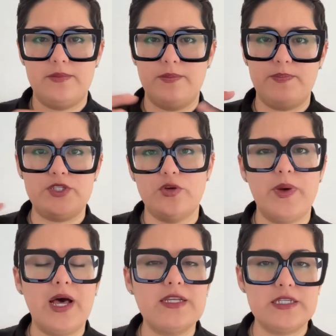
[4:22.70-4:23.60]
be so
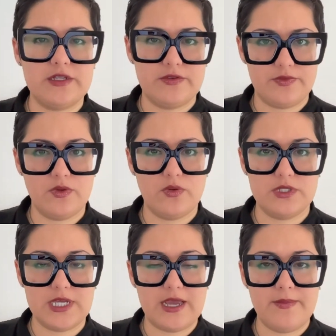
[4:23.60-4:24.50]
positive the whole
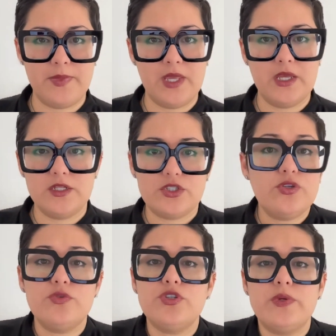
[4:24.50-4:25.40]
time.
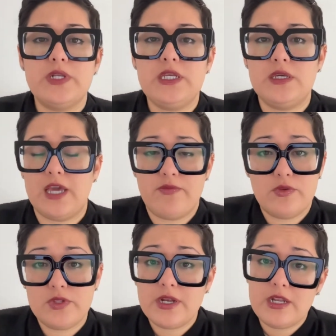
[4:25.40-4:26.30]
Have you
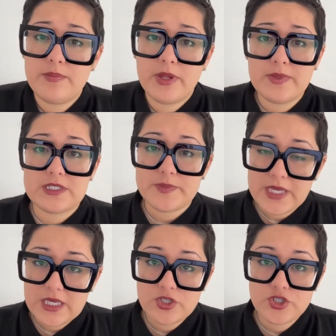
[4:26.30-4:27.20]
done any public
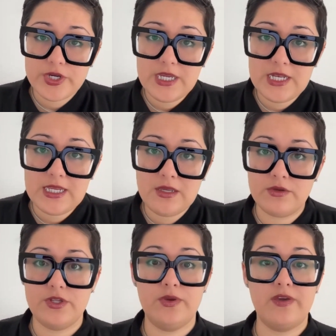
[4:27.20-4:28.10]
speaking training, or
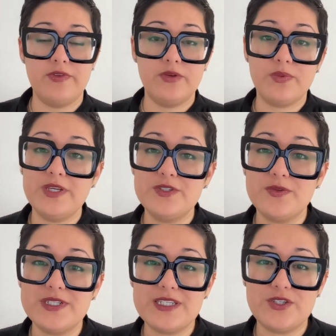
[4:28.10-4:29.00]
do you have any
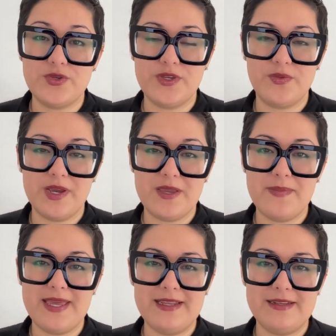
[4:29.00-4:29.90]
resources you can
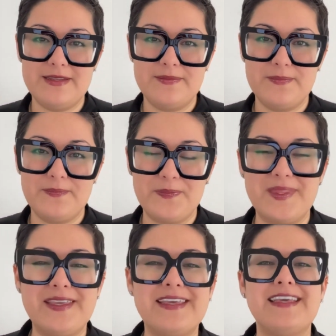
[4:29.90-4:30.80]
recommend?
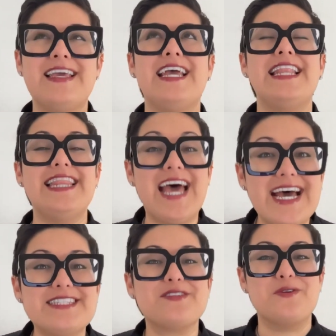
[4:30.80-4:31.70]

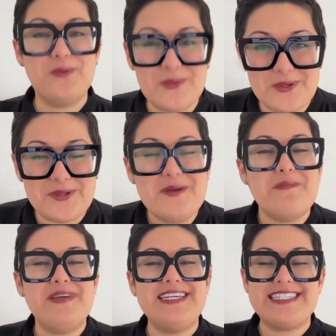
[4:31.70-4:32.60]
That's cool,
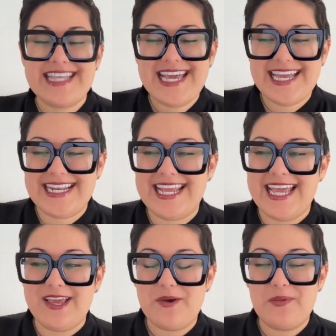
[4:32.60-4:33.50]
because then
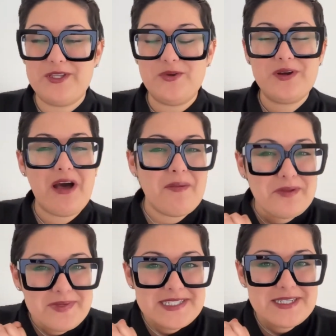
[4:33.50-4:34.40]
when you
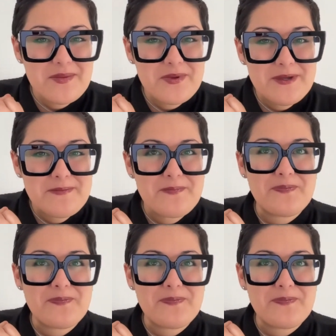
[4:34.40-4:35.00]
compliment someone,